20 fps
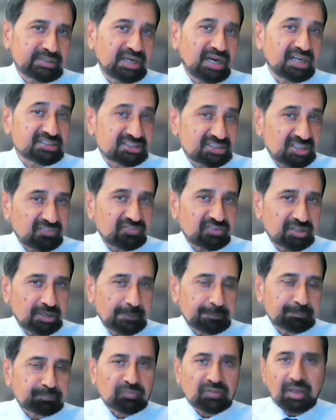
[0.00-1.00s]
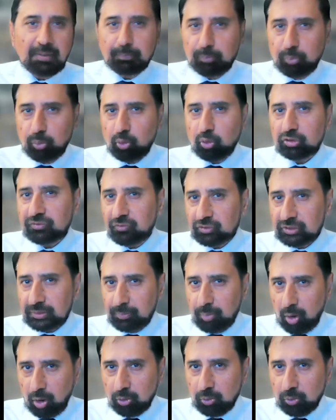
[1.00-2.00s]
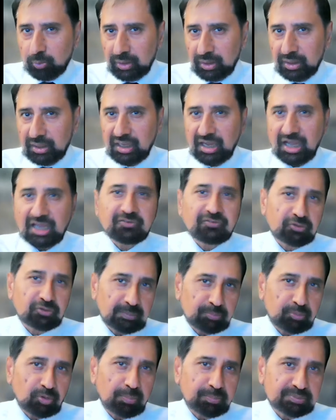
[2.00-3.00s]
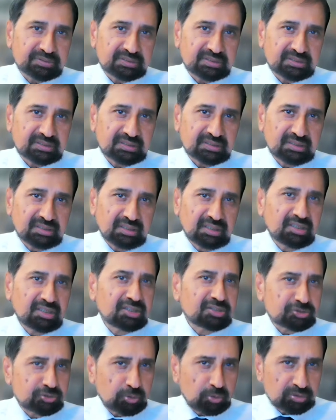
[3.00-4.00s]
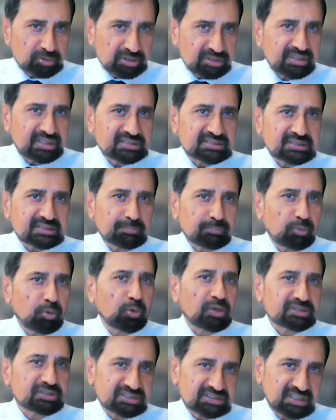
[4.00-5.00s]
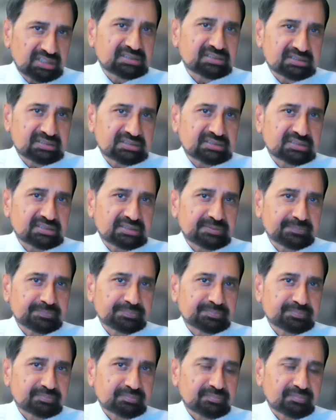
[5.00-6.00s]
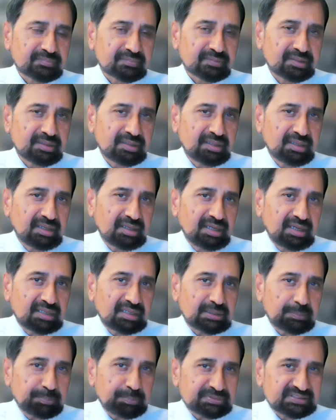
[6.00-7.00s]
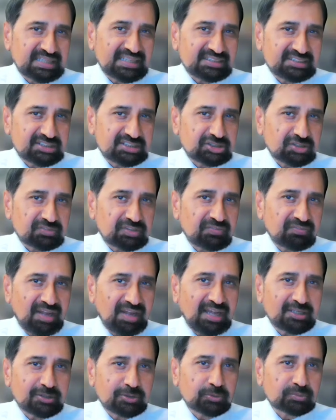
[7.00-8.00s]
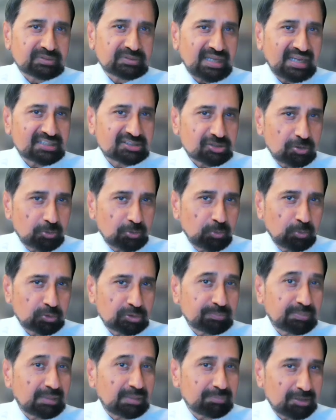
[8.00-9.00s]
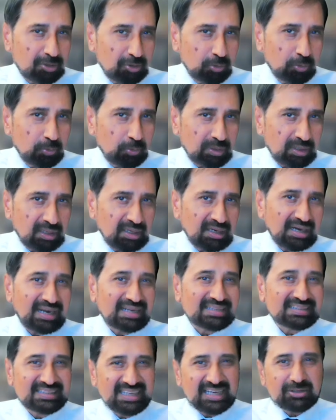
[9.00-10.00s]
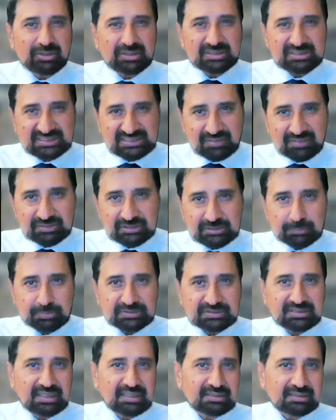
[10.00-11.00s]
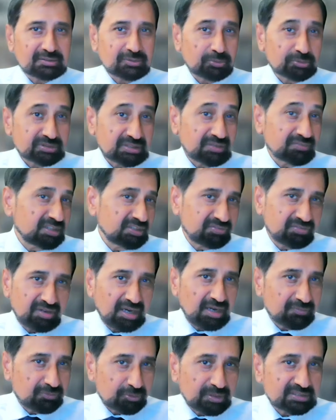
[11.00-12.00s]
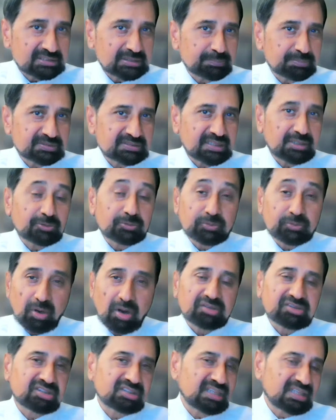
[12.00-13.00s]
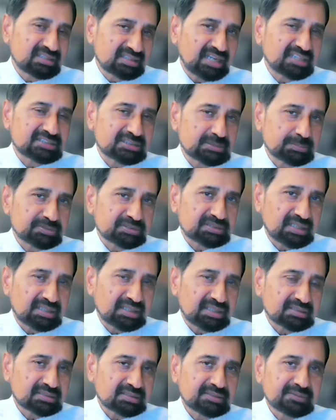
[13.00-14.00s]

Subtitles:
are tougher, both for the borrower and for the property. So there is more uncertainty. The percentage of the value that is loaned may be lower at nearer 70% or 75 or 80% rather than 90%.